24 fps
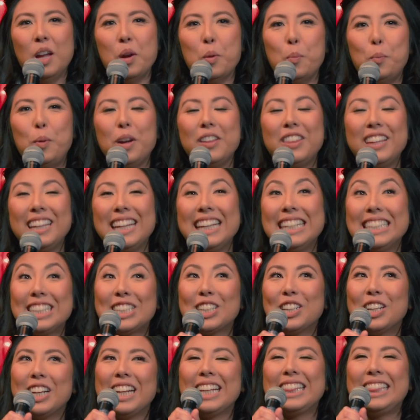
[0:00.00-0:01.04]
But then I
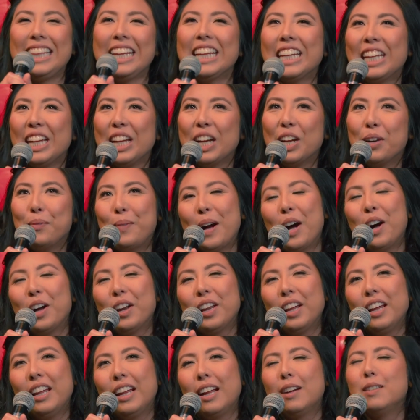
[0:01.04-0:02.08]
started thinking about
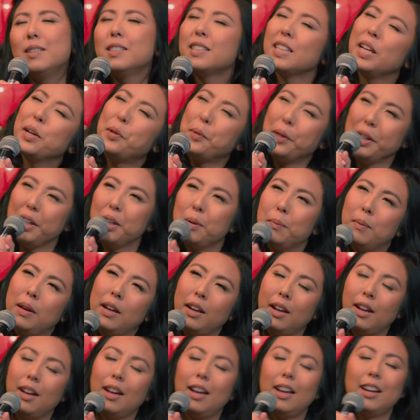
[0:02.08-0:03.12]
it. I was like, wait a
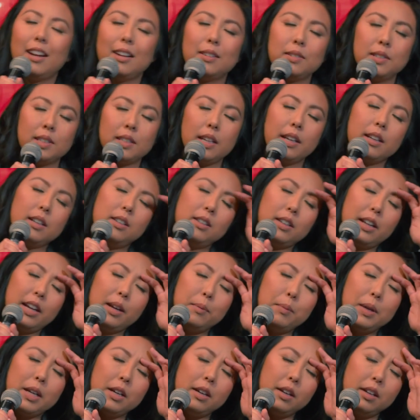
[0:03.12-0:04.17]
minute. And I was like, okay,
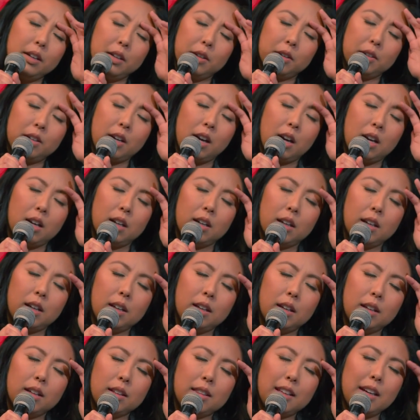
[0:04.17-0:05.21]
marrying your dog,
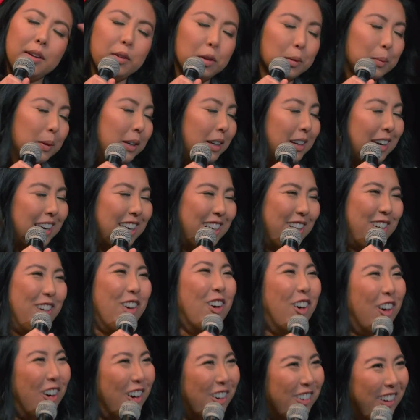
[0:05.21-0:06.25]
that would be kind of
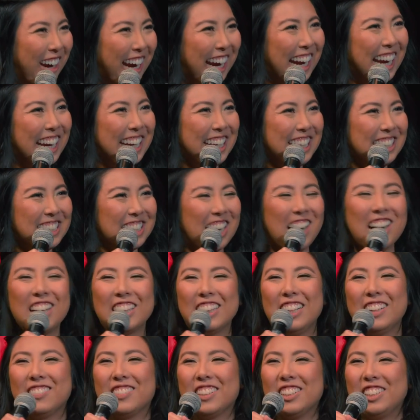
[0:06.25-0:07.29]
cool, right? Any dog
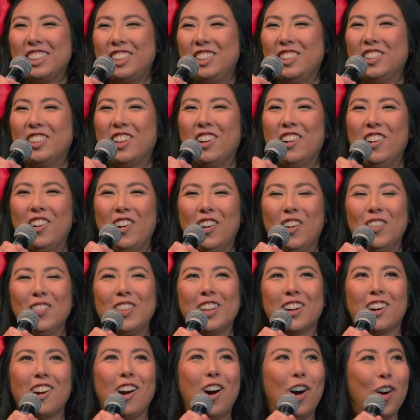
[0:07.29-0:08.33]
lovers, you go home,
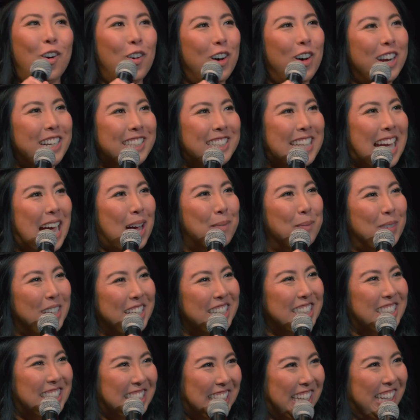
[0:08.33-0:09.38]
they're always happy
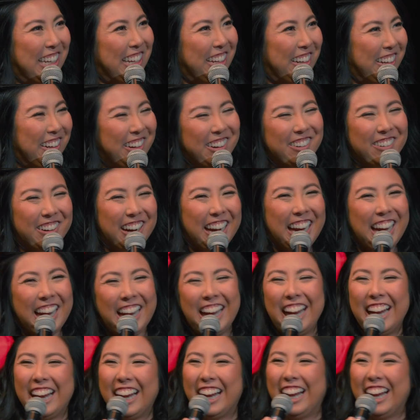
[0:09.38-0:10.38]
to see you, right?